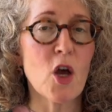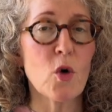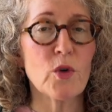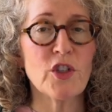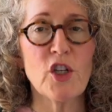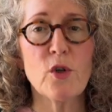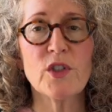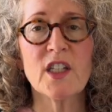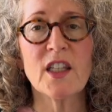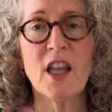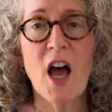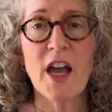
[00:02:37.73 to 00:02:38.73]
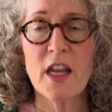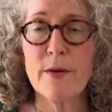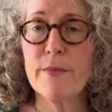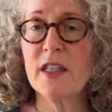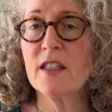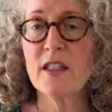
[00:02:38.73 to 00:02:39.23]
was used a lot in
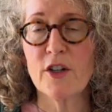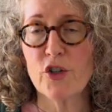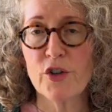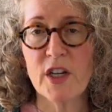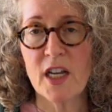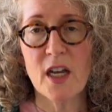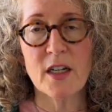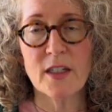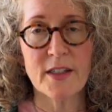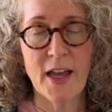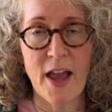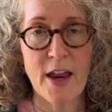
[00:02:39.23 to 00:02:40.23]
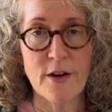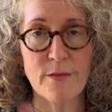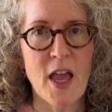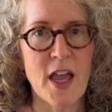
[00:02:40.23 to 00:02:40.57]
mid-century design.